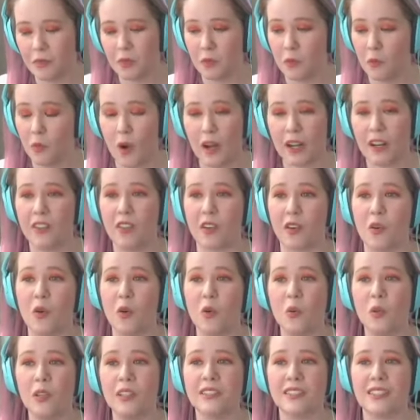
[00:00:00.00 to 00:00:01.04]
one of the
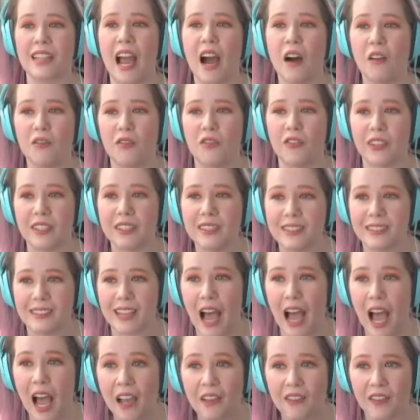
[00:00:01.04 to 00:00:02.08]
coolest outfits
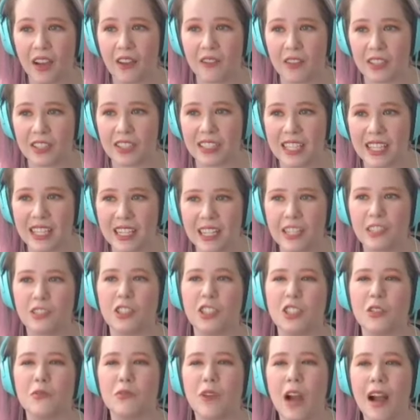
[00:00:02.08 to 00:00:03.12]
I've ever seen, and
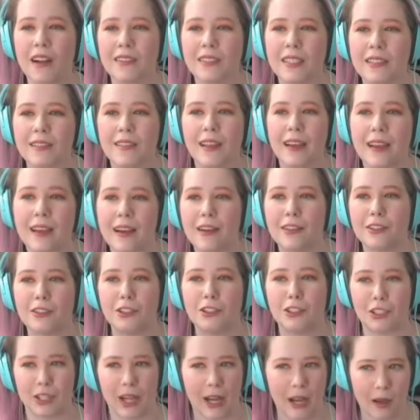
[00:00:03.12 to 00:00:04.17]
she rocked it like a
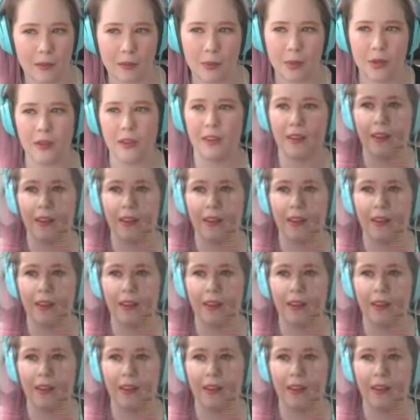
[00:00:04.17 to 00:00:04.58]
champ.